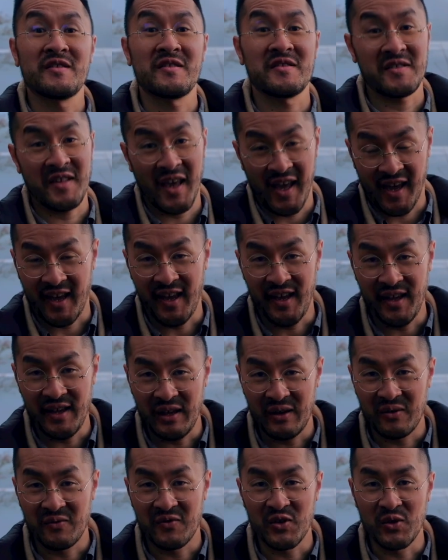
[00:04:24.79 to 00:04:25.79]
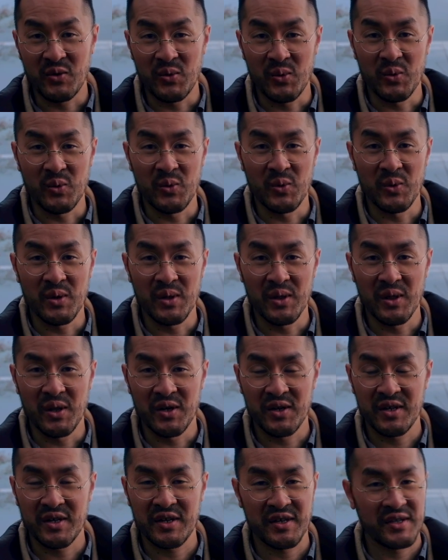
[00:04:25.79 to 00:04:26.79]
say, if you
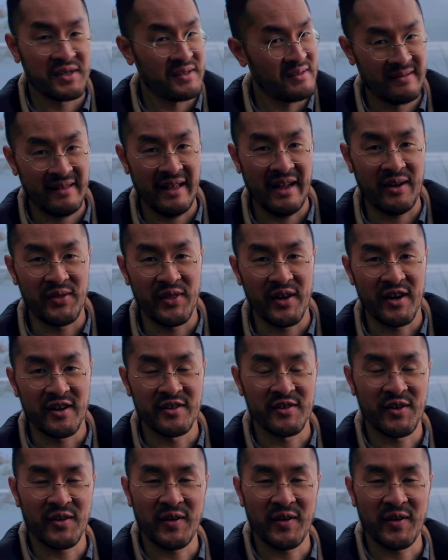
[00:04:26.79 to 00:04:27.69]
look out there and you